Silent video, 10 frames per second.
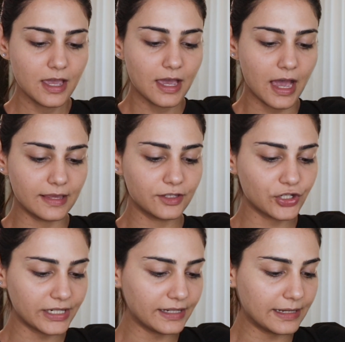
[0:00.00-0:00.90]
and the
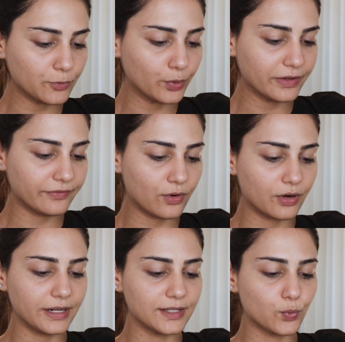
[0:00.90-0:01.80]
shade that I'm going
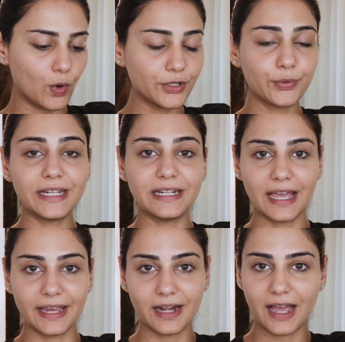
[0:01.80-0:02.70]
for is
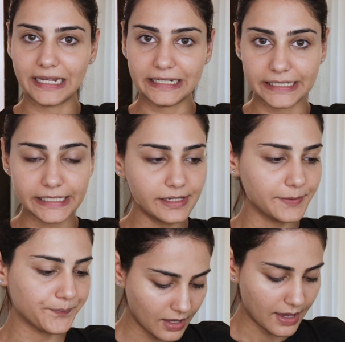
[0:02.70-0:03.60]
129 I Lead,
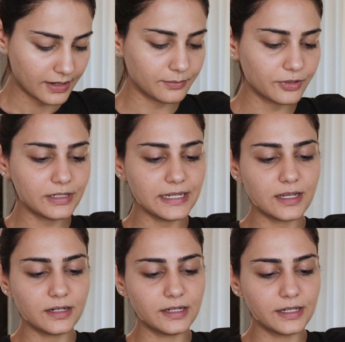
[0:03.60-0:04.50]
and I'm going to
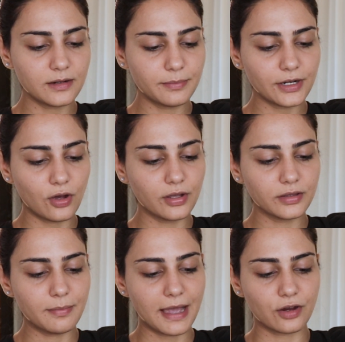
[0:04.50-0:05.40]
take a little bit on
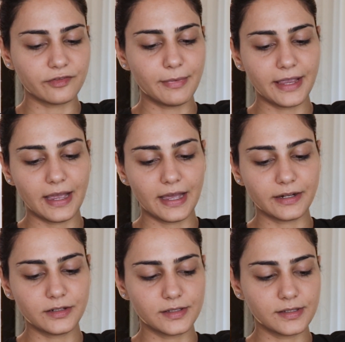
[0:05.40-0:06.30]
the back of my
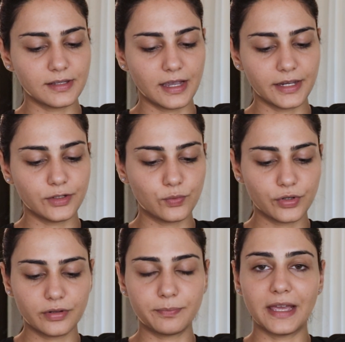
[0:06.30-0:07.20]
hand because I don't
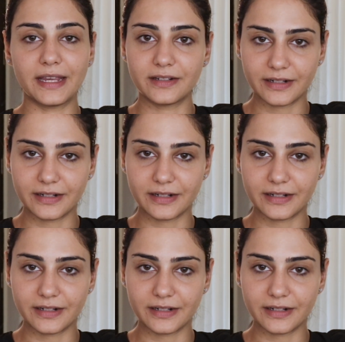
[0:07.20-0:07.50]
want to apply it